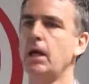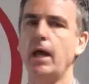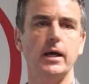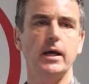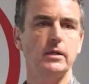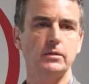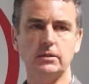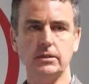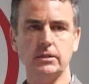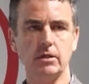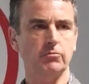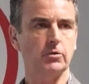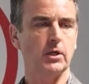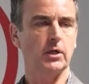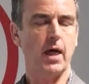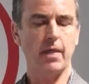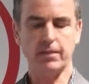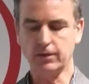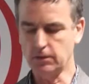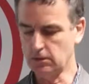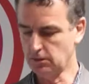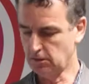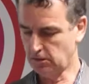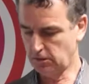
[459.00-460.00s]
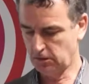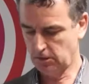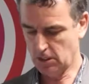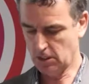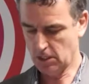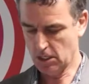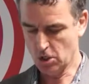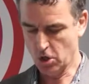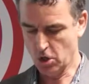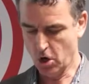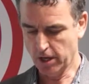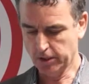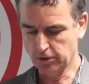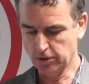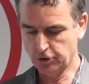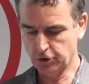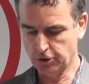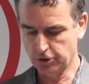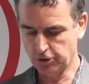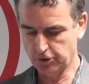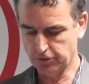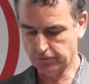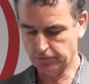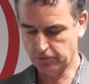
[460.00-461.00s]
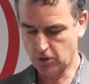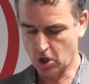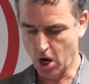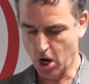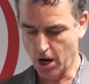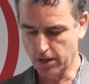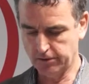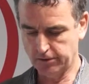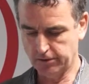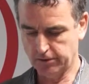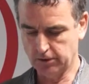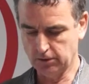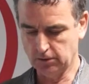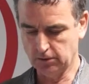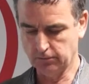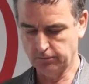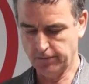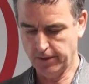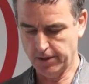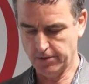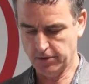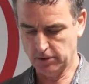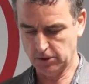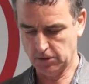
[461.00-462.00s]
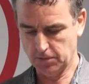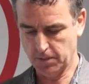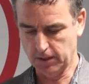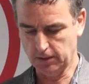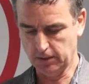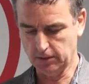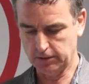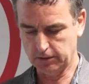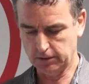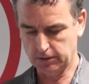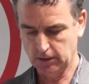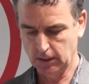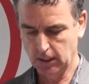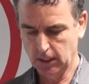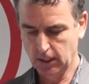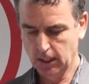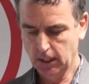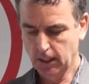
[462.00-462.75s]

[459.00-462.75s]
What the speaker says: and several others, the United Church of Christ and various ones.